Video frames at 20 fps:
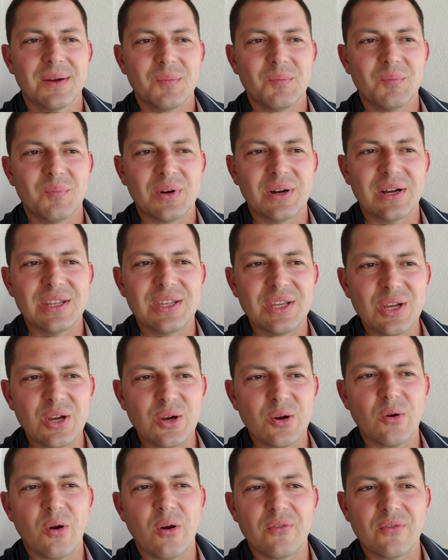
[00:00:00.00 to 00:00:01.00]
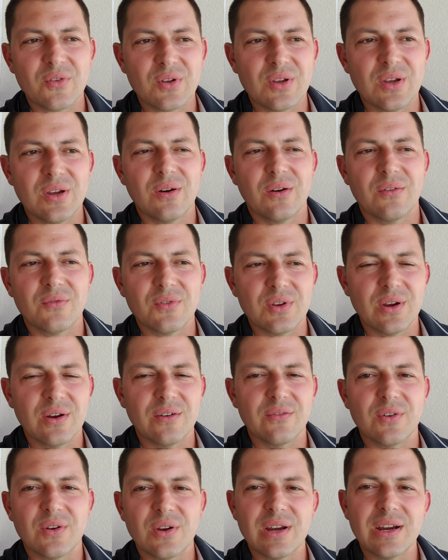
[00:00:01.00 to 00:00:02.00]
but year over year over year
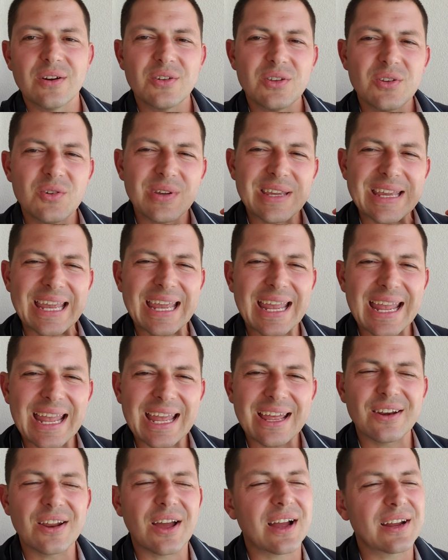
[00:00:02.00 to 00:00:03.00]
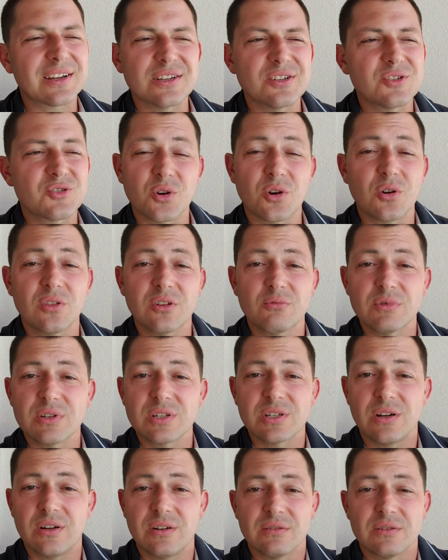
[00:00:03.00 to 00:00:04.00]
over year, you cannot control the
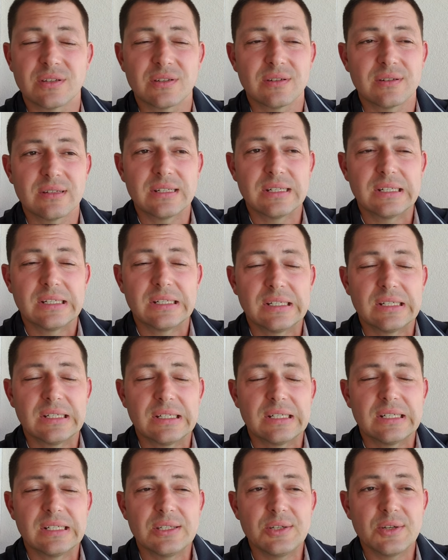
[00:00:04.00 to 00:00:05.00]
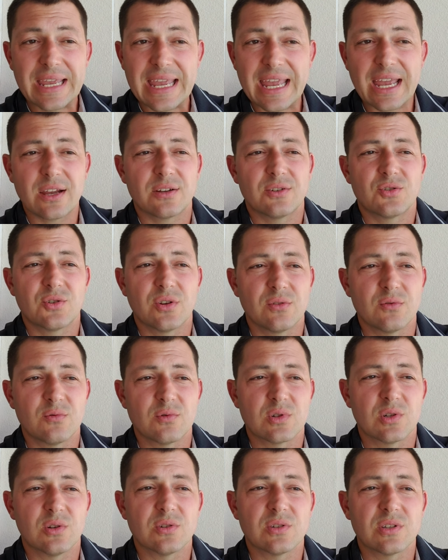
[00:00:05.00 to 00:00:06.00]
results. You can't control the
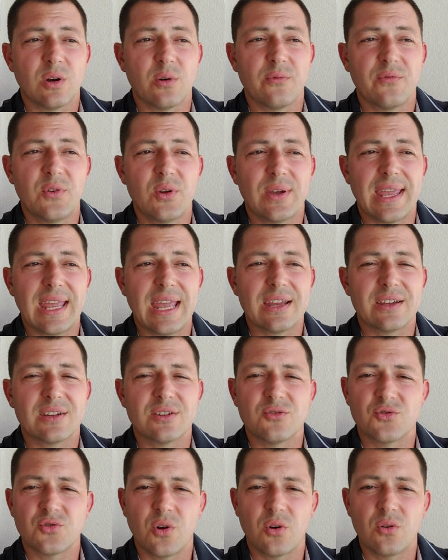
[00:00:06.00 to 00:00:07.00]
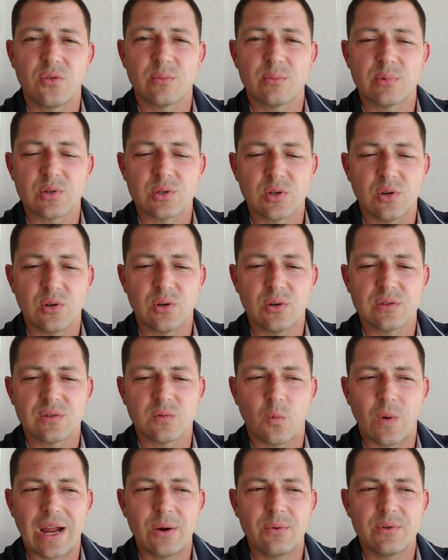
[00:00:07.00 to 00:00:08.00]
results. So if you can't control the results,
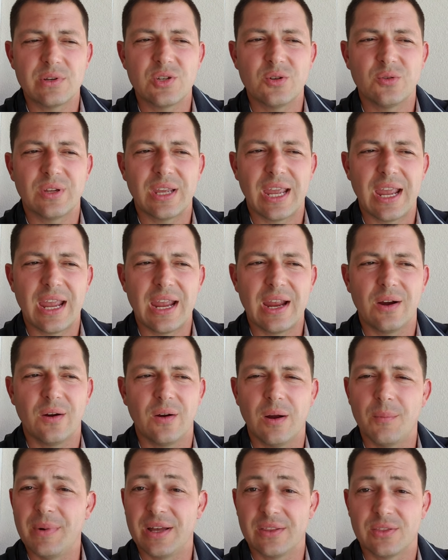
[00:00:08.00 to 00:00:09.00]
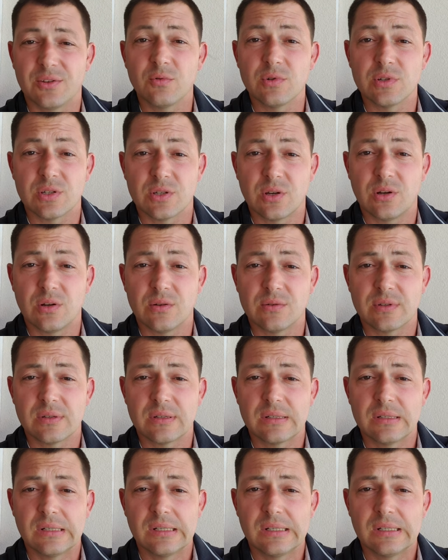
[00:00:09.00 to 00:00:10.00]
why would you care about the results?